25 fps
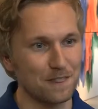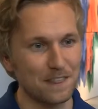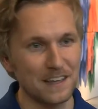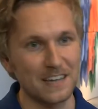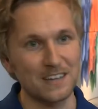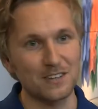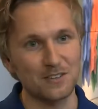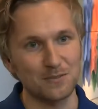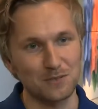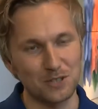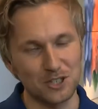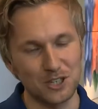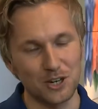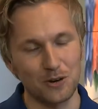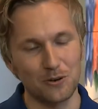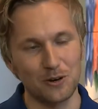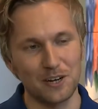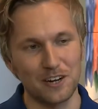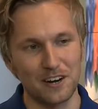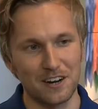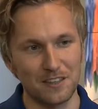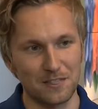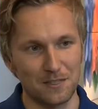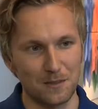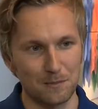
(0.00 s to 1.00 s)
things we show
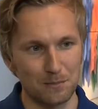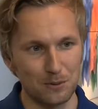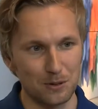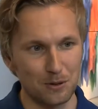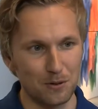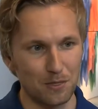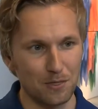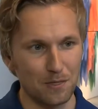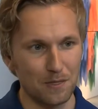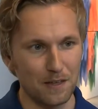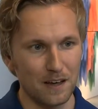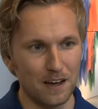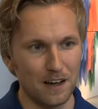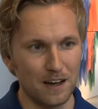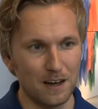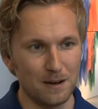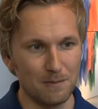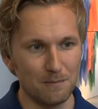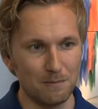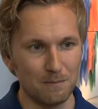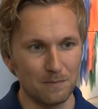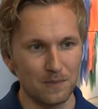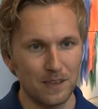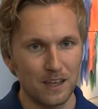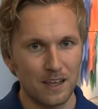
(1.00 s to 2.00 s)
here at the booth.
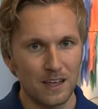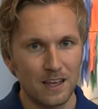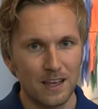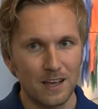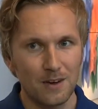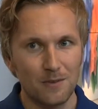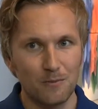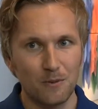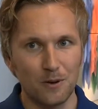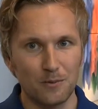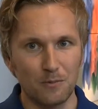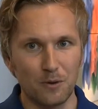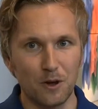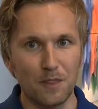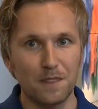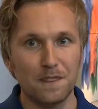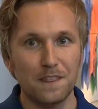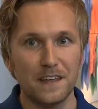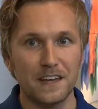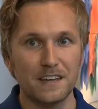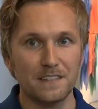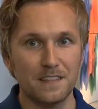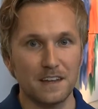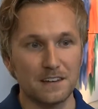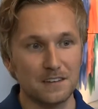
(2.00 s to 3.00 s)
But one
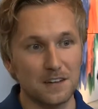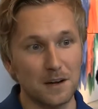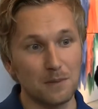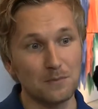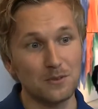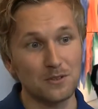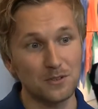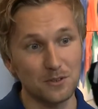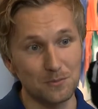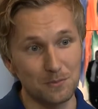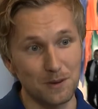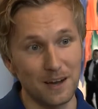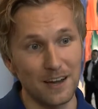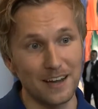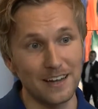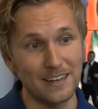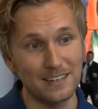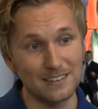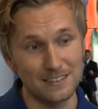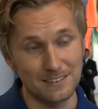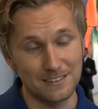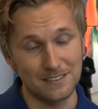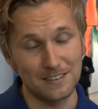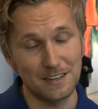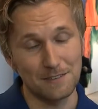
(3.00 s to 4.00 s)
thing that comes to mind
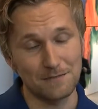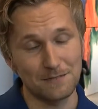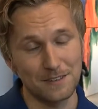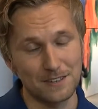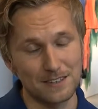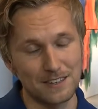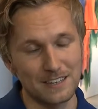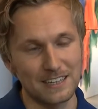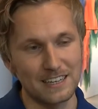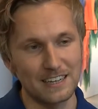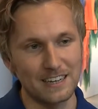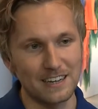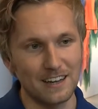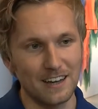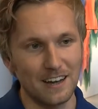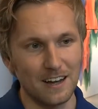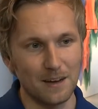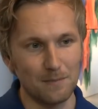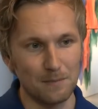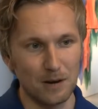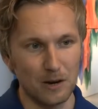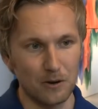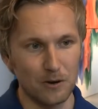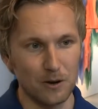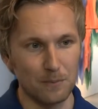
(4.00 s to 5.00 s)
is definitely
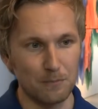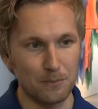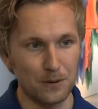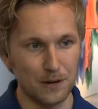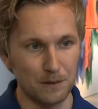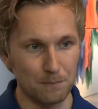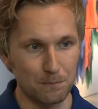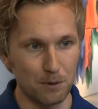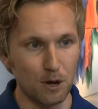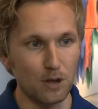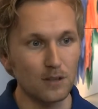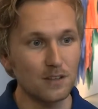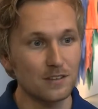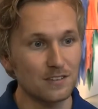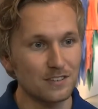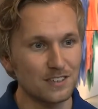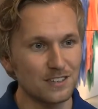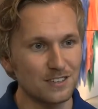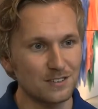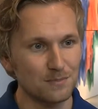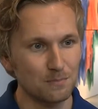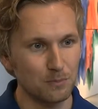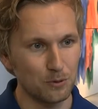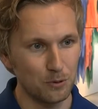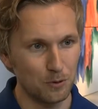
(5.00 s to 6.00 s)
our print
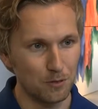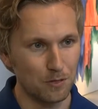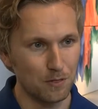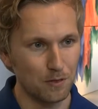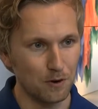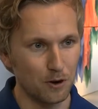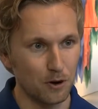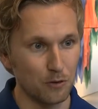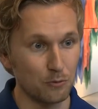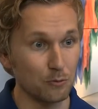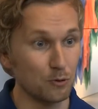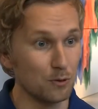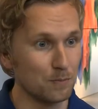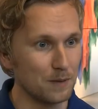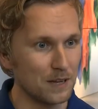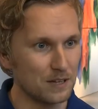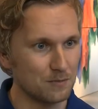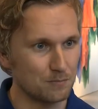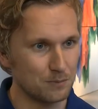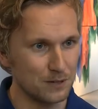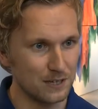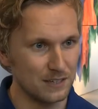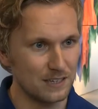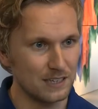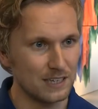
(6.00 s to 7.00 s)
policies booth, or
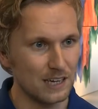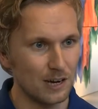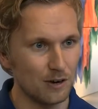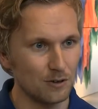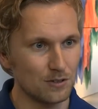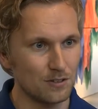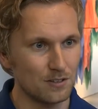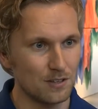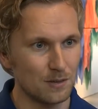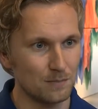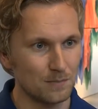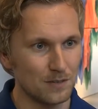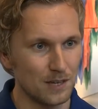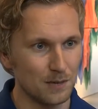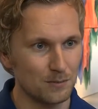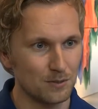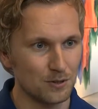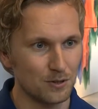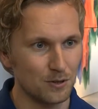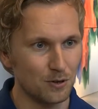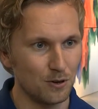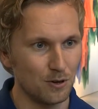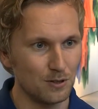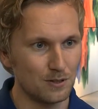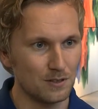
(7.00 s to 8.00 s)
rule-based printing, how it's sometimes
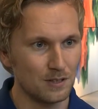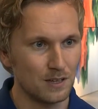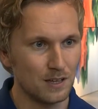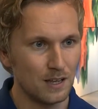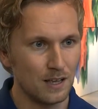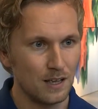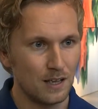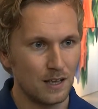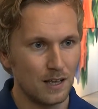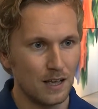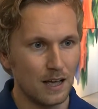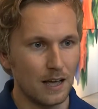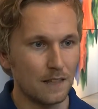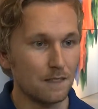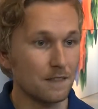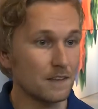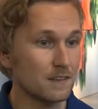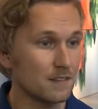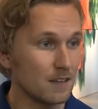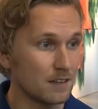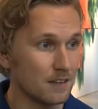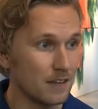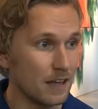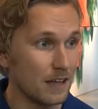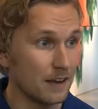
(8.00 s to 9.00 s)
called. And
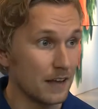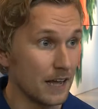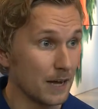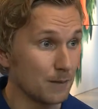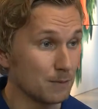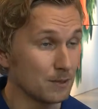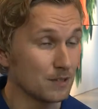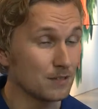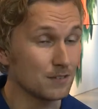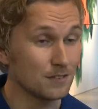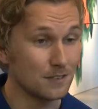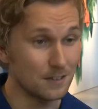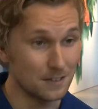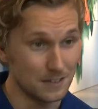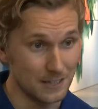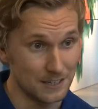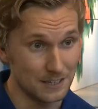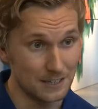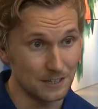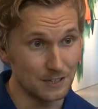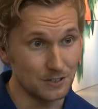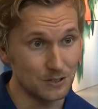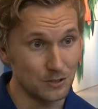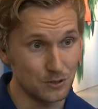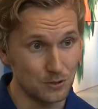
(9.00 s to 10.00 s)
this enables the
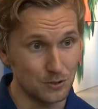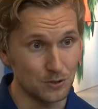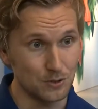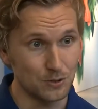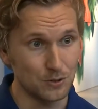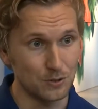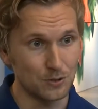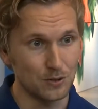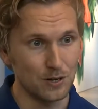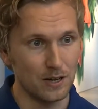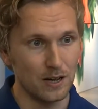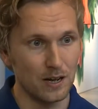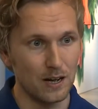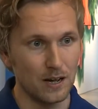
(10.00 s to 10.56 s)
dealers to